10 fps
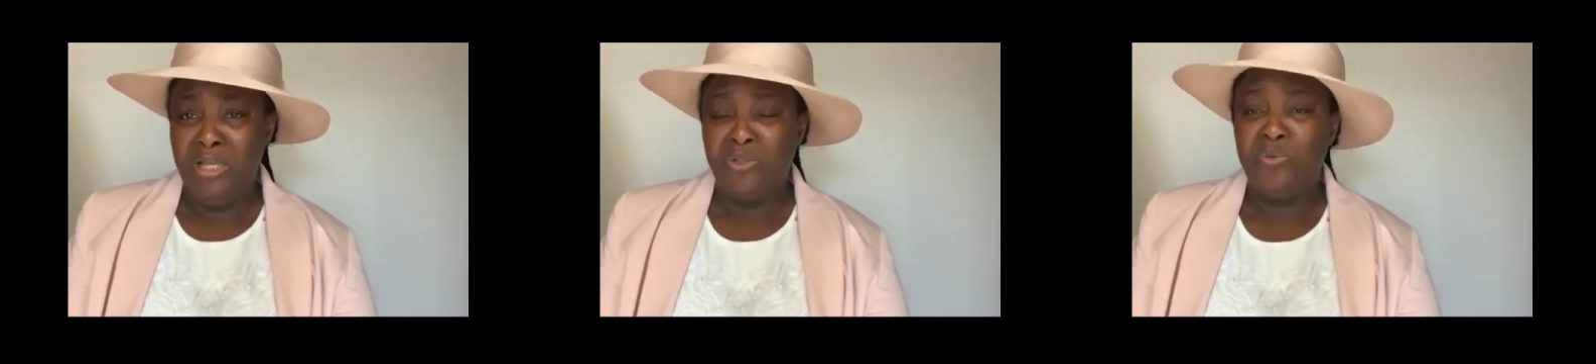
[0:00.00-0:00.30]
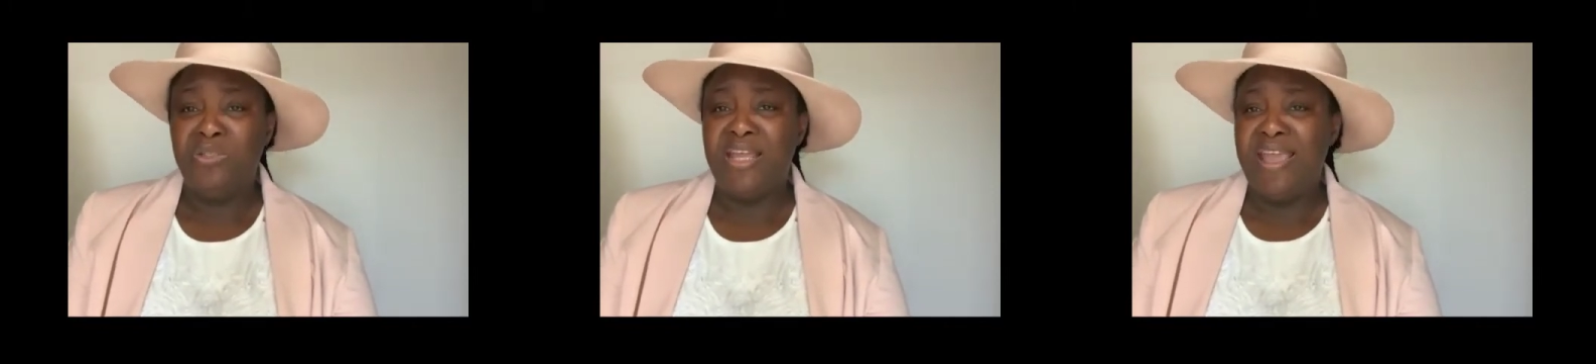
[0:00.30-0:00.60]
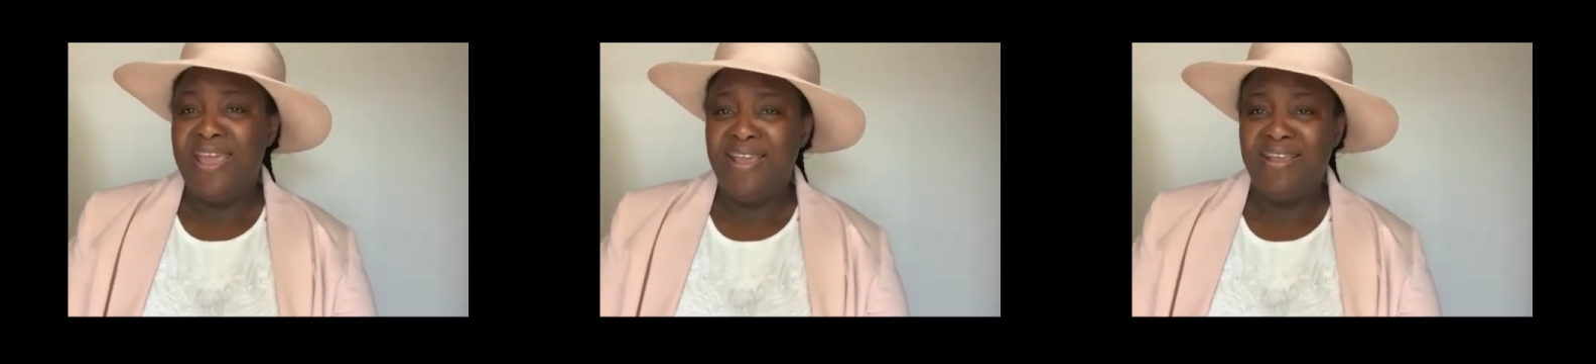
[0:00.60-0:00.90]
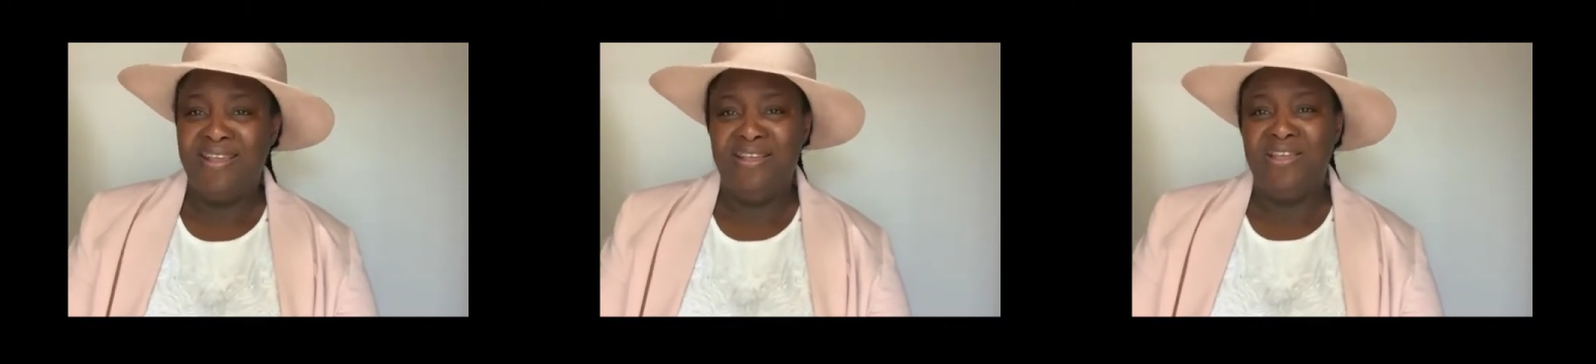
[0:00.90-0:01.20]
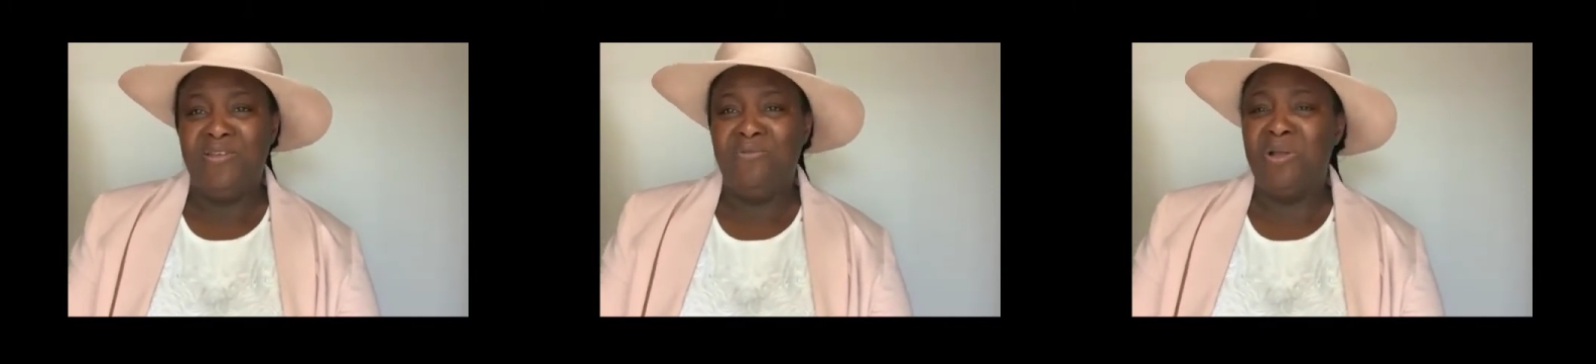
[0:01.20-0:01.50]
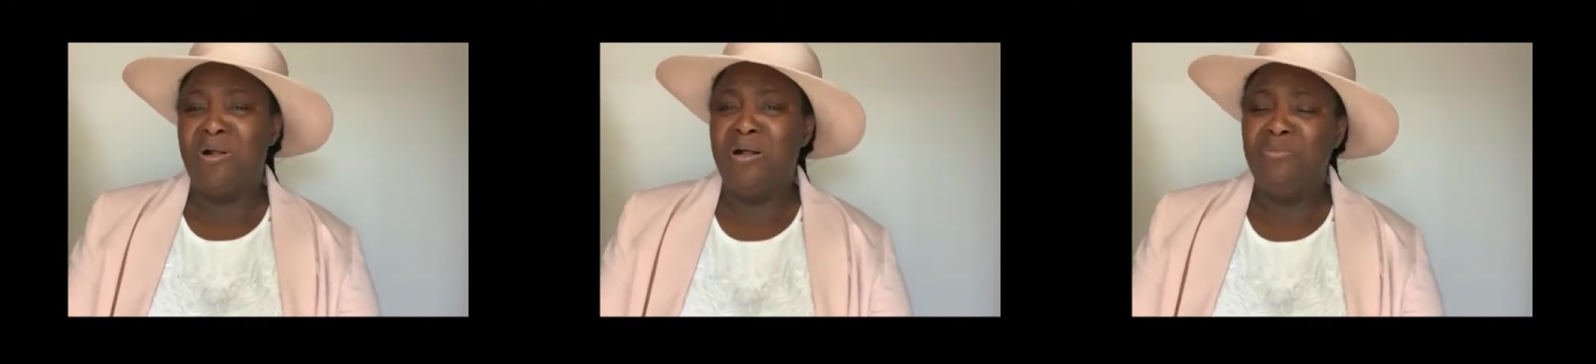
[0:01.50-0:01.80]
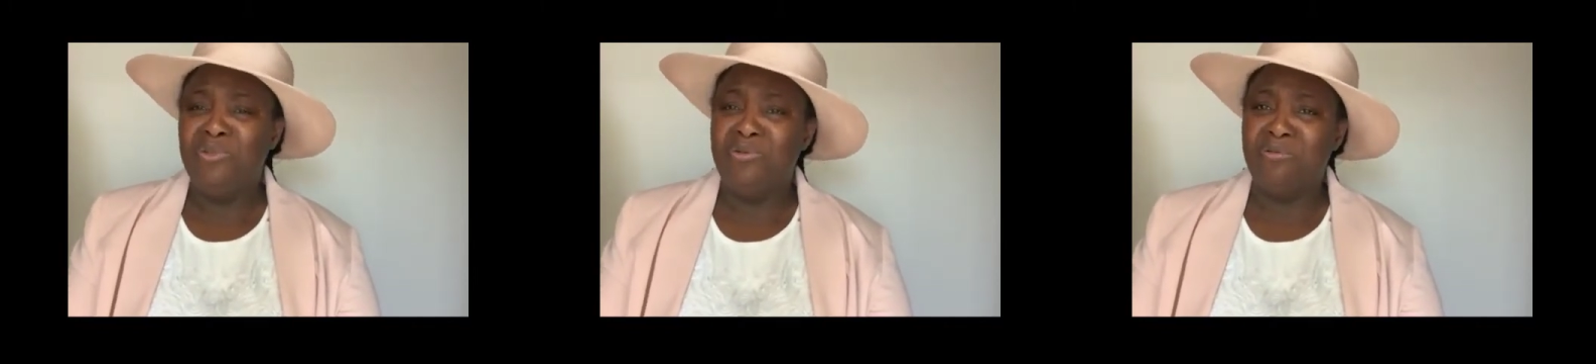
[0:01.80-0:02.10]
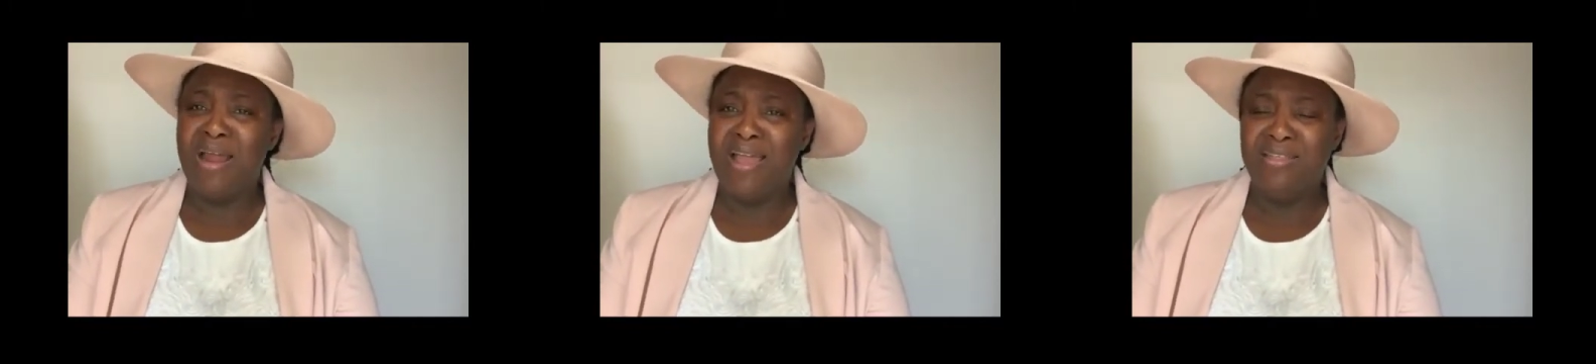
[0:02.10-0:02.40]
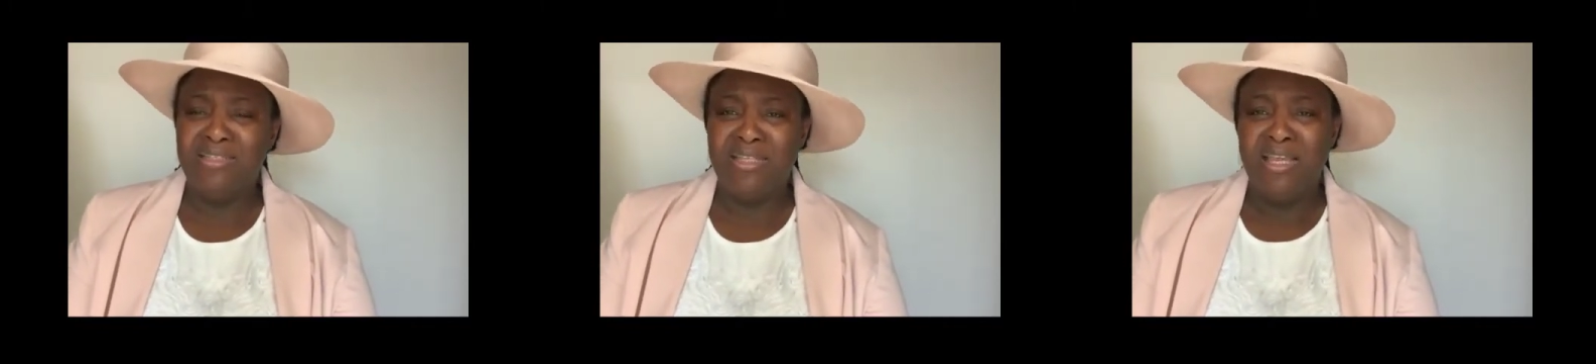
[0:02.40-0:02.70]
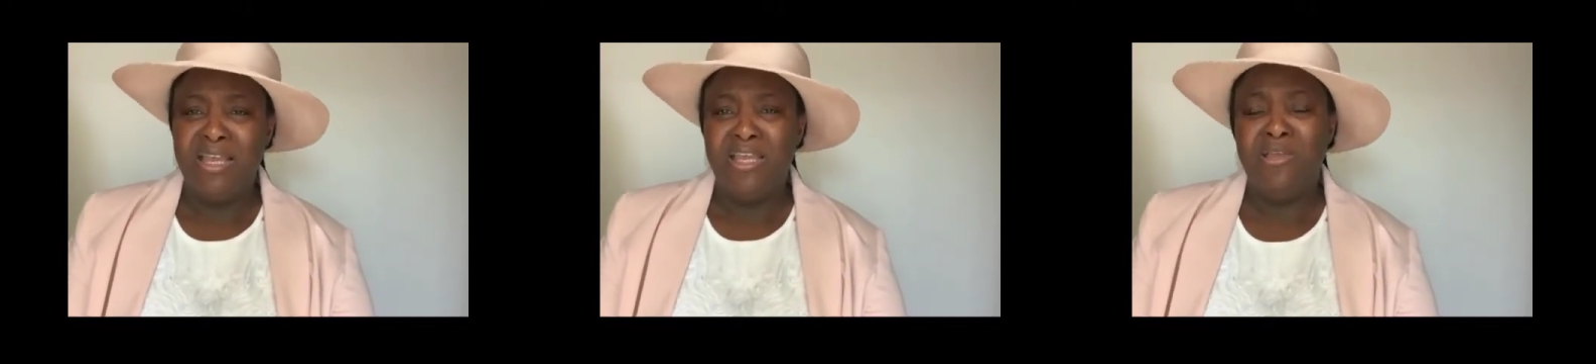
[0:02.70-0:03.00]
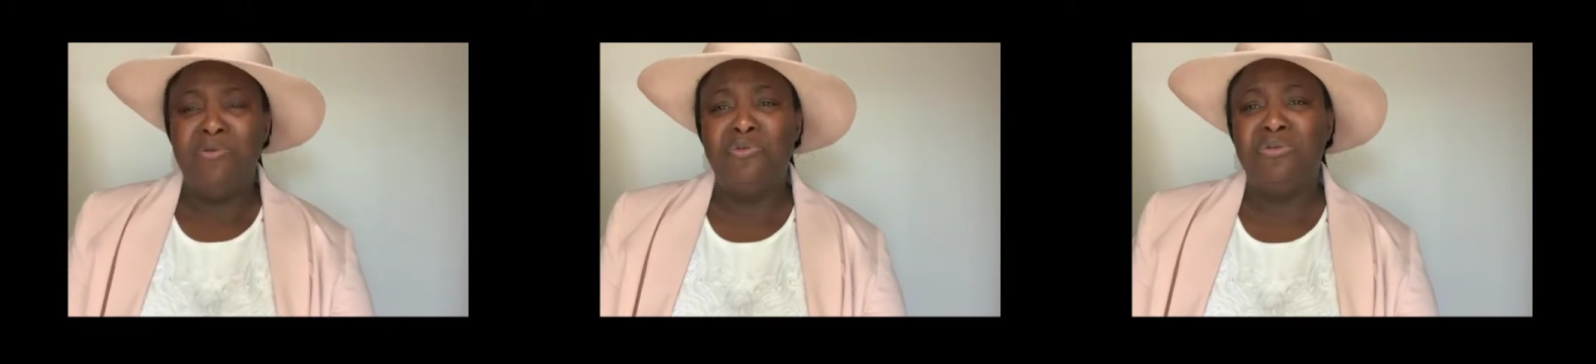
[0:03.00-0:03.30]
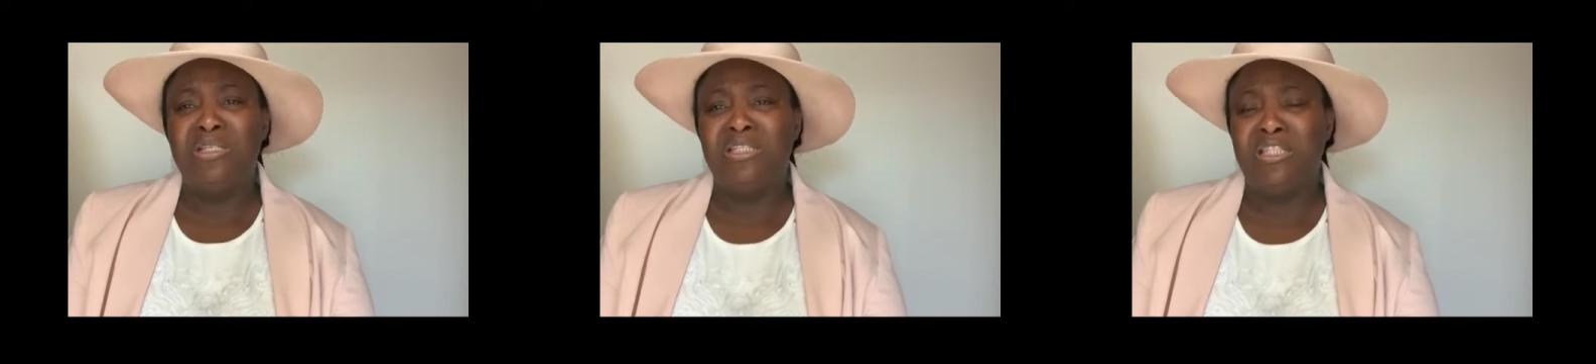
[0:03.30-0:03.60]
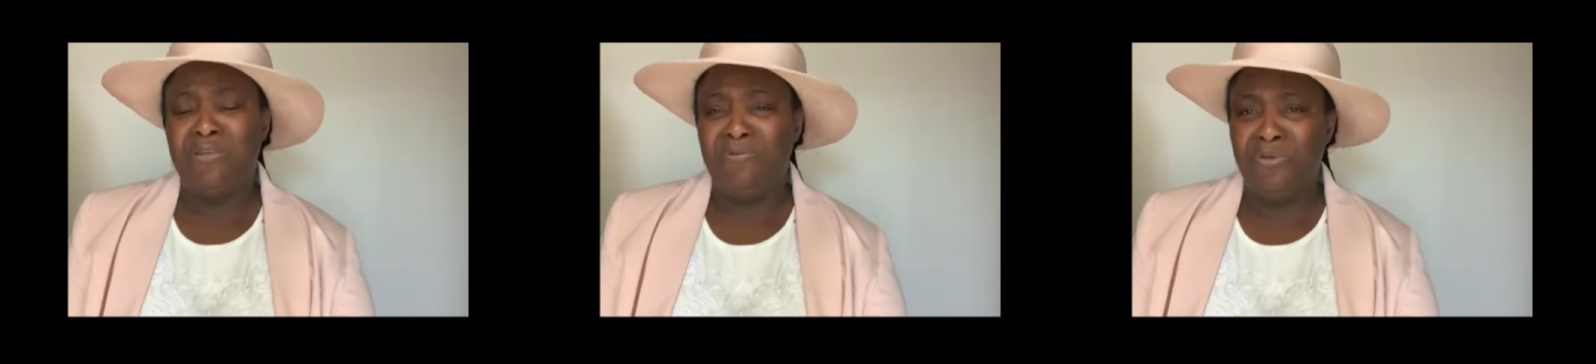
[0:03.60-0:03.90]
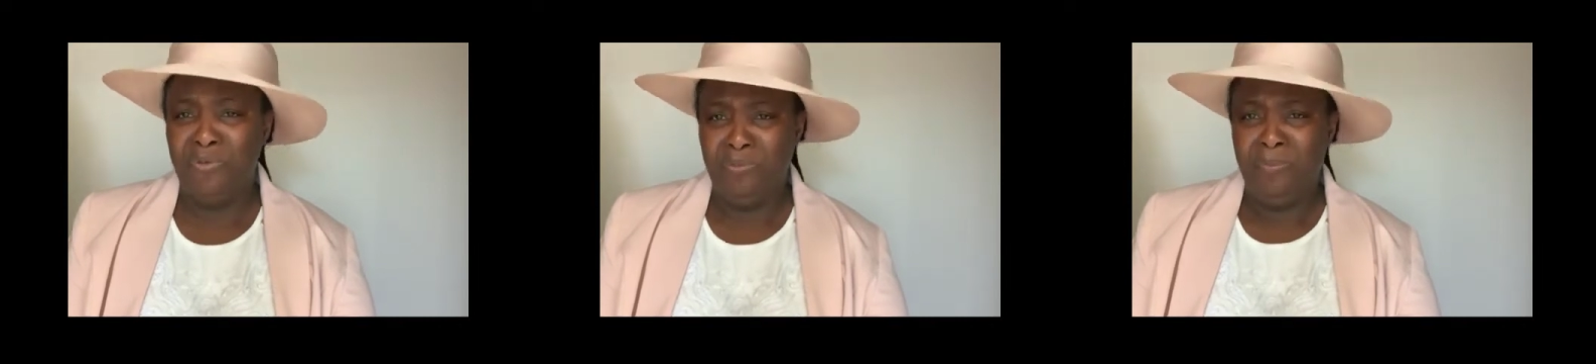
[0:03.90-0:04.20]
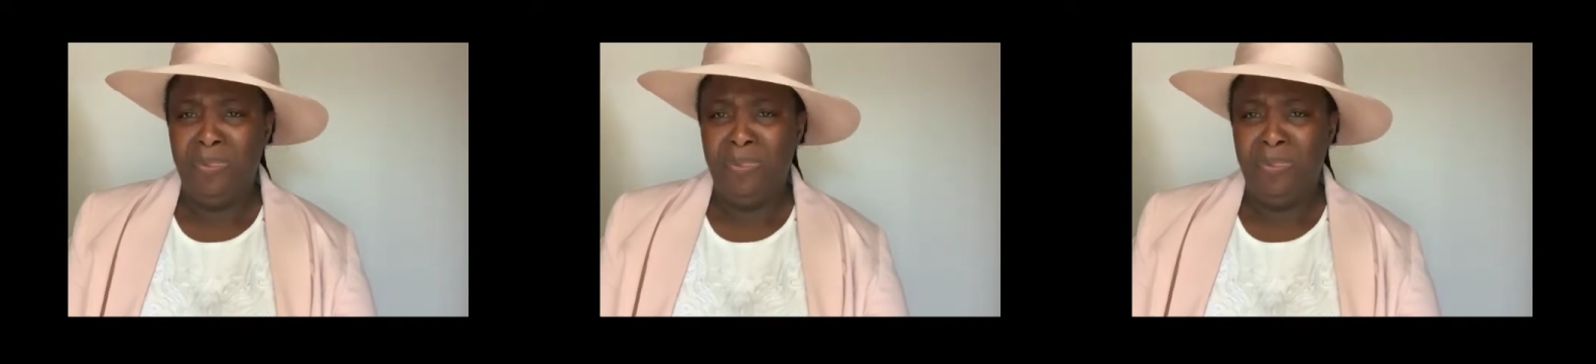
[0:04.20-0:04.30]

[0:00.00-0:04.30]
Today, if you come to Christ, He will receive you.